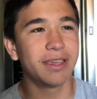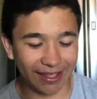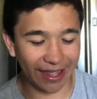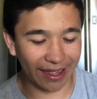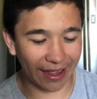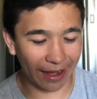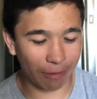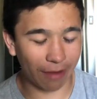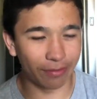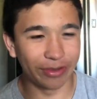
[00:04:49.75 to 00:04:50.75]
Yeah, I
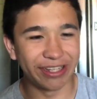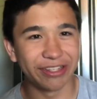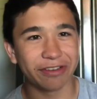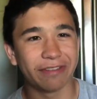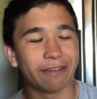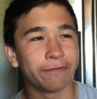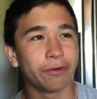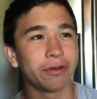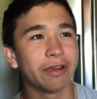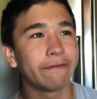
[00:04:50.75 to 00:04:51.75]
probably deserved that
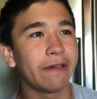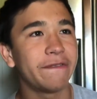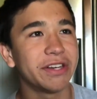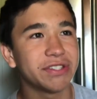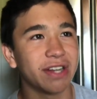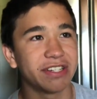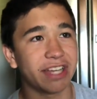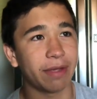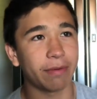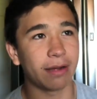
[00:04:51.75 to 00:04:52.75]
4. If I finished on
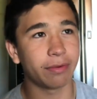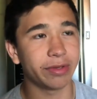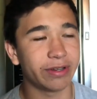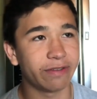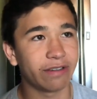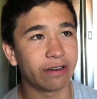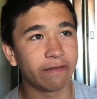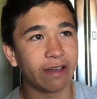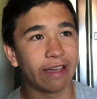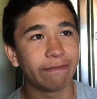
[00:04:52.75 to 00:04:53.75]
time, I probably could have got a
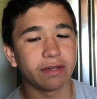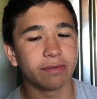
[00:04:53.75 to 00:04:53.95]
5.